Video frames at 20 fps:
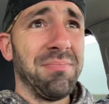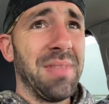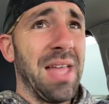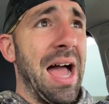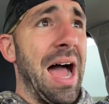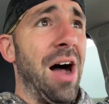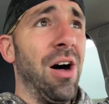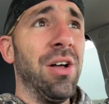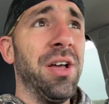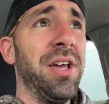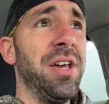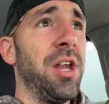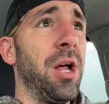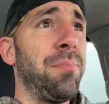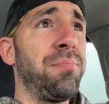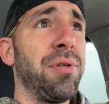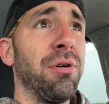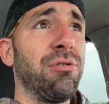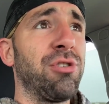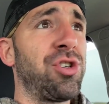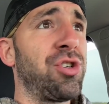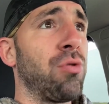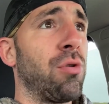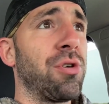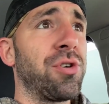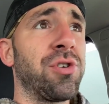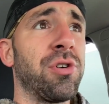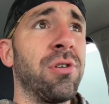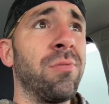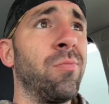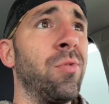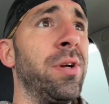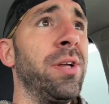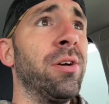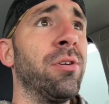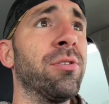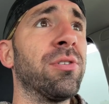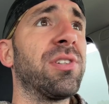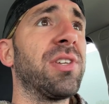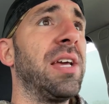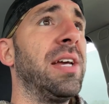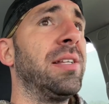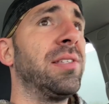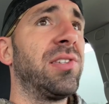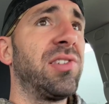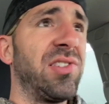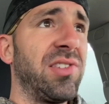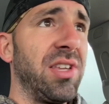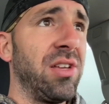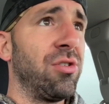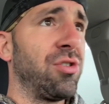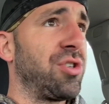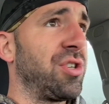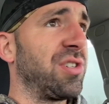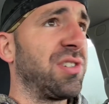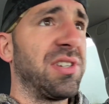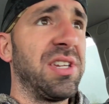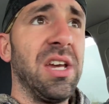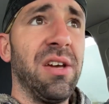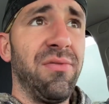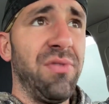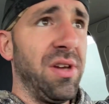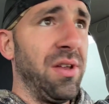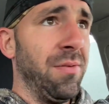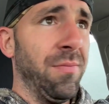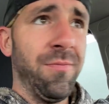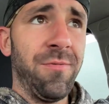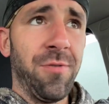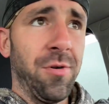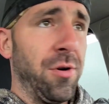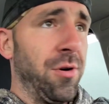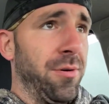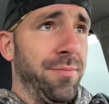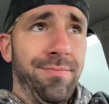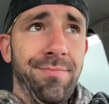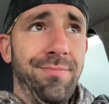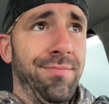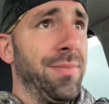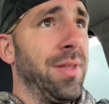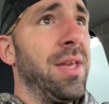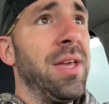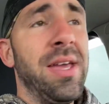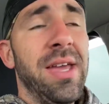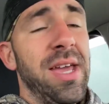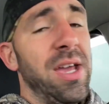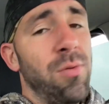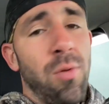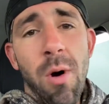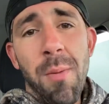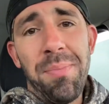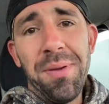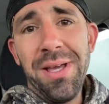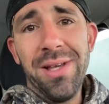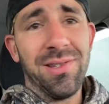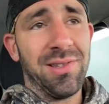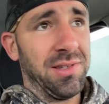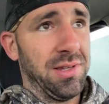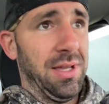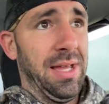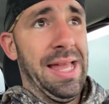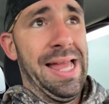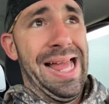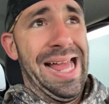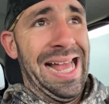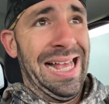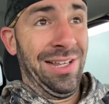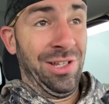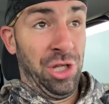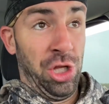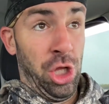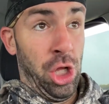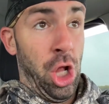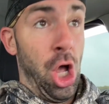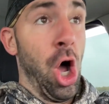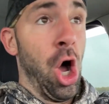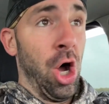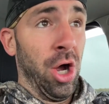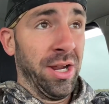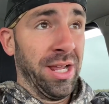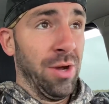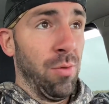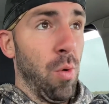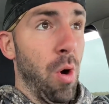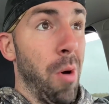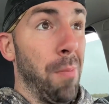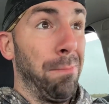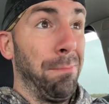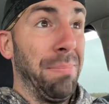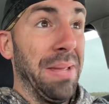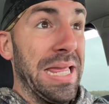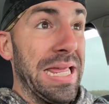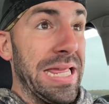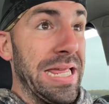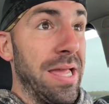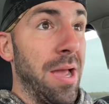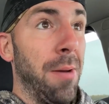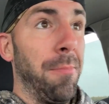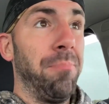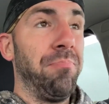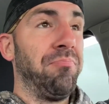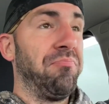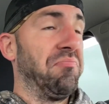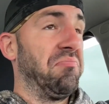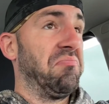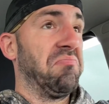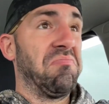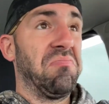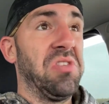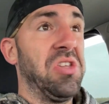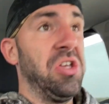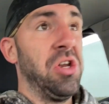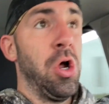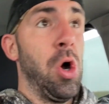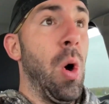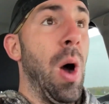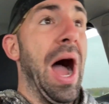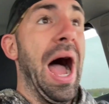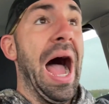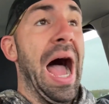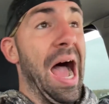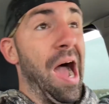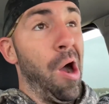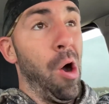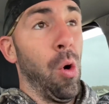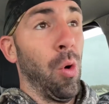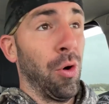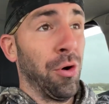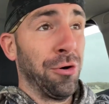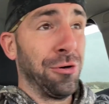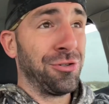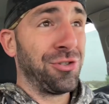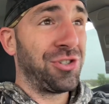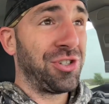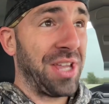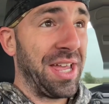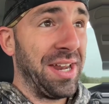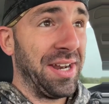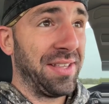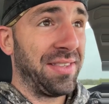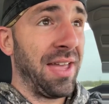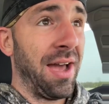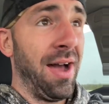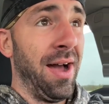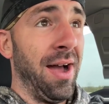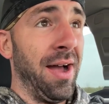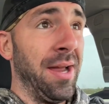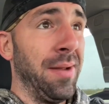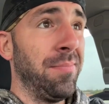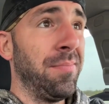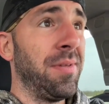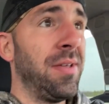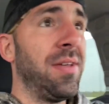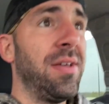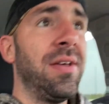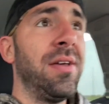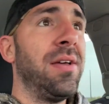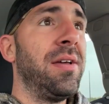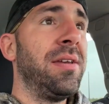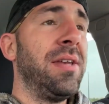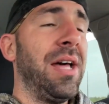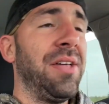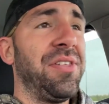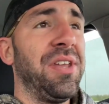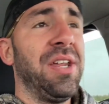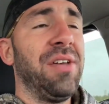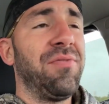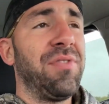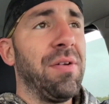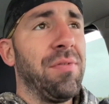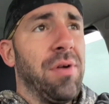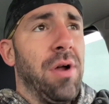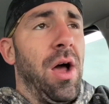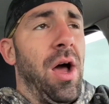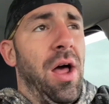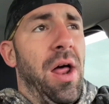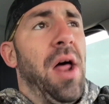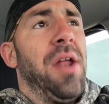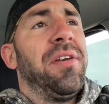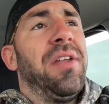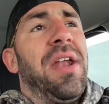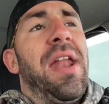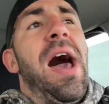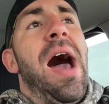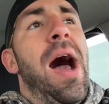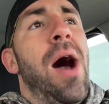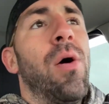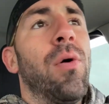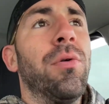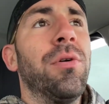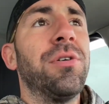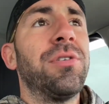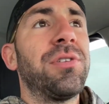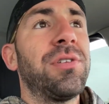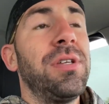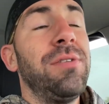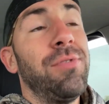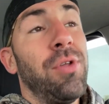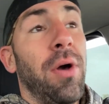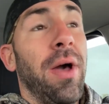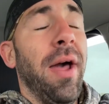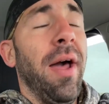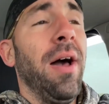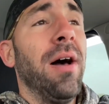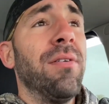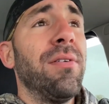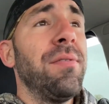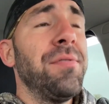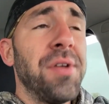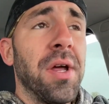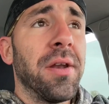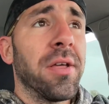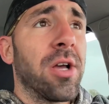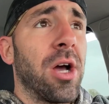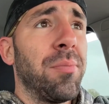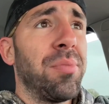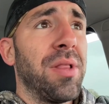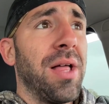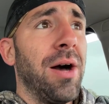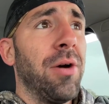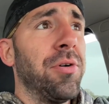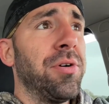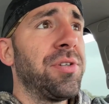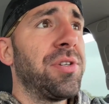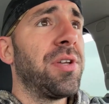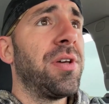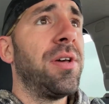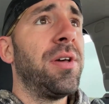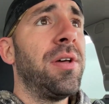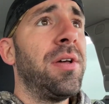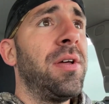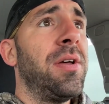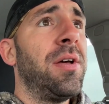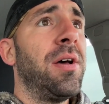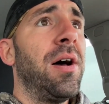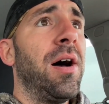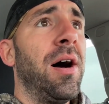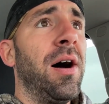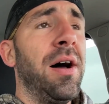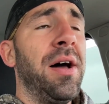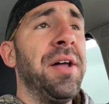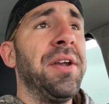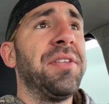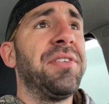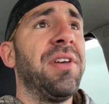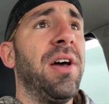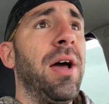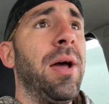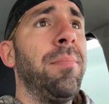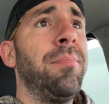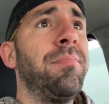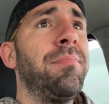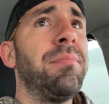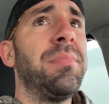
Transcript: I'll hit up those short term reels and still just give in for it won't be as as long. It won't be, you know, hours at a time. Not that I've never done hours, even though I have. I've done a couple hours uh, at a time.